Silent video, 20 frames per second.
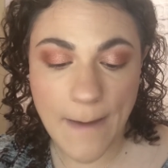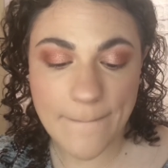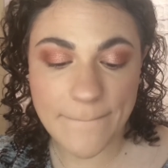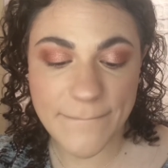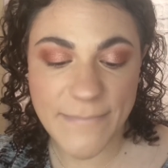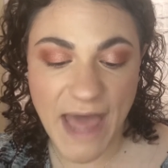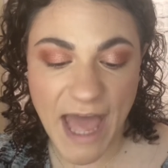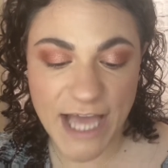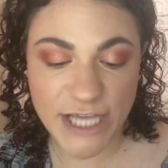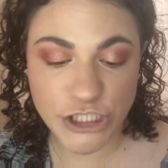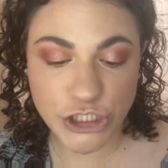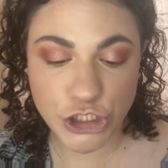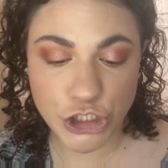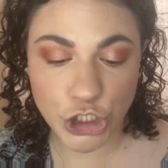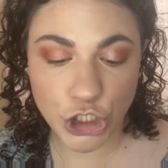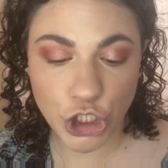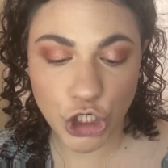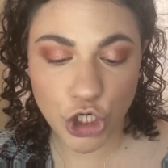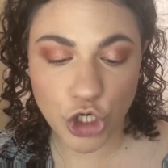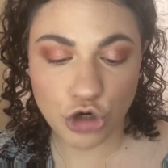
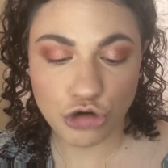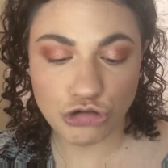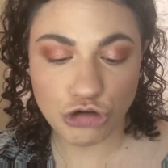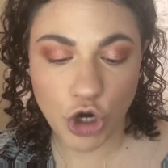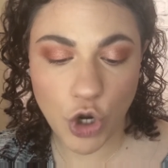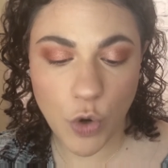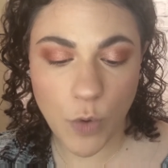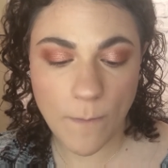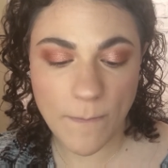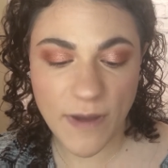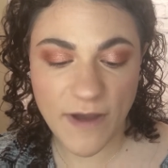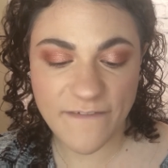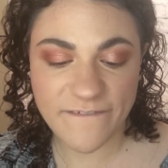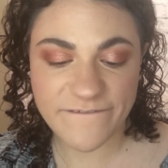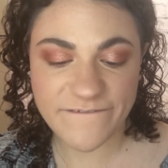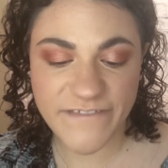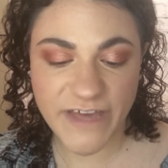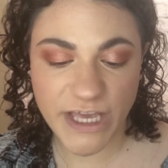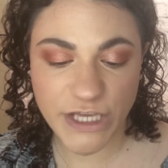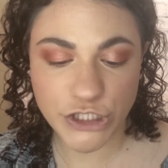Master Chrome
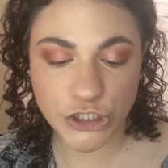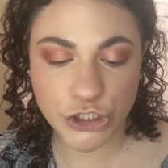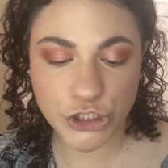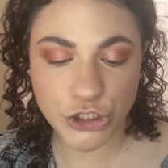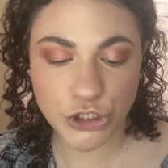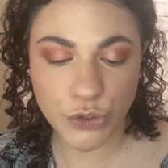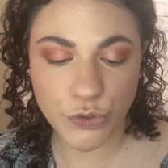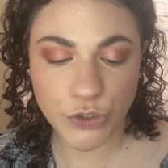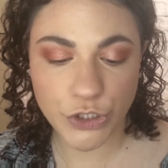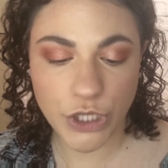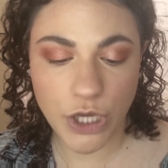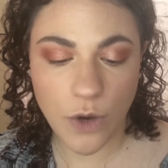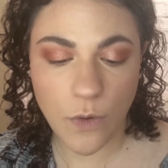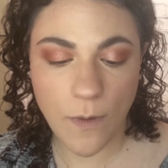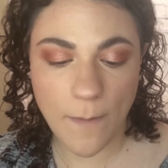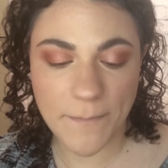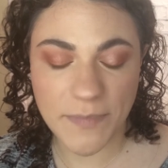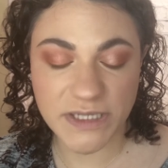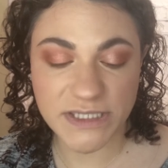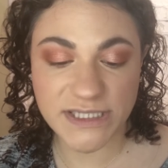Face
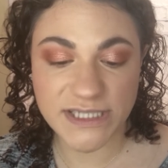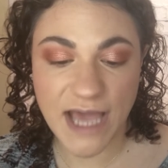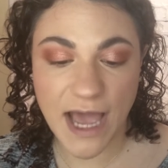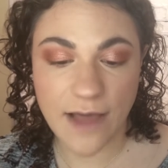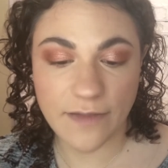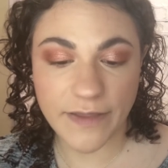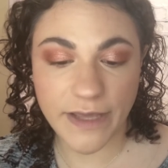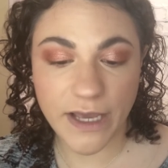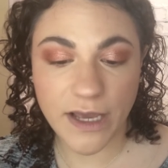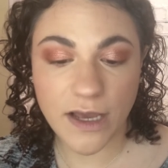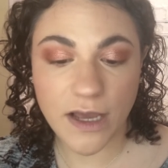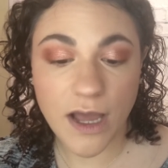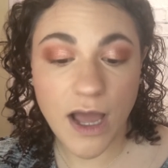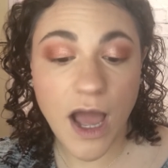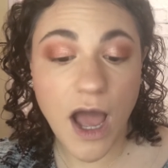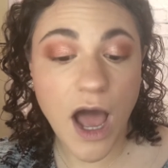Studio Metallic